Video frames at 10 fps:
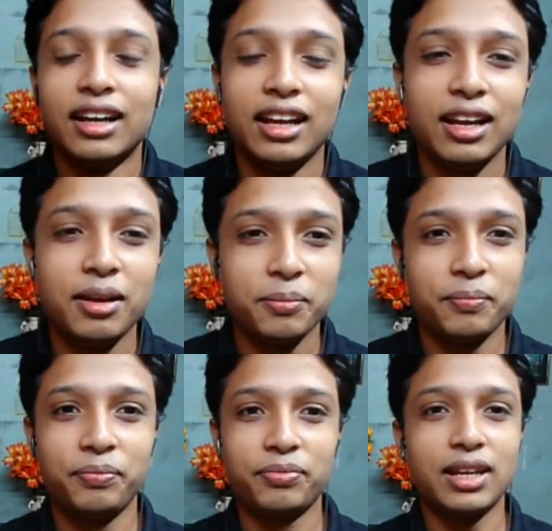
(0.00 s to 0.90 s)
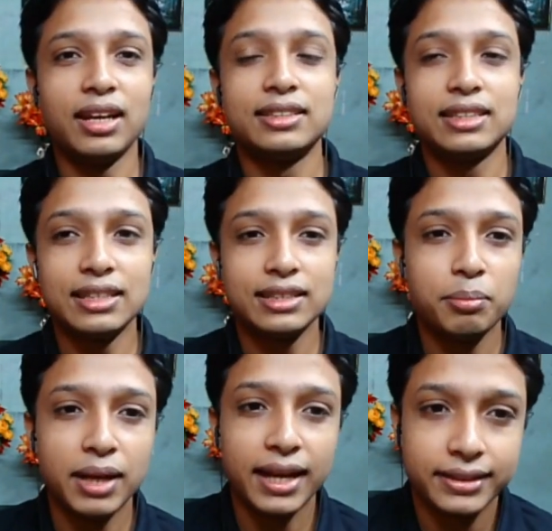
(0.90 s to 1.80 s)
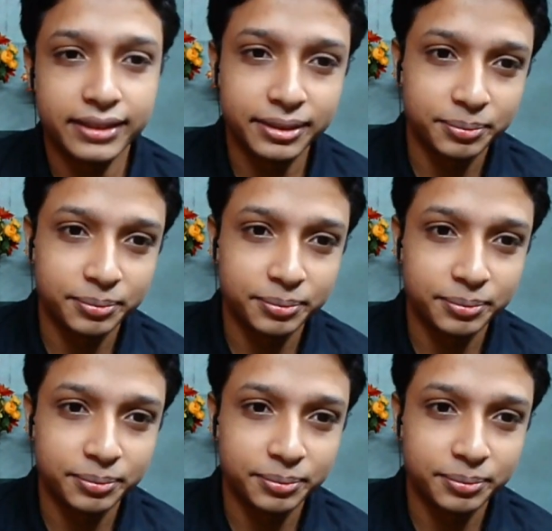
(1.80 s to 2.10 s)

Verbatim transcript: Um, I I sleep late.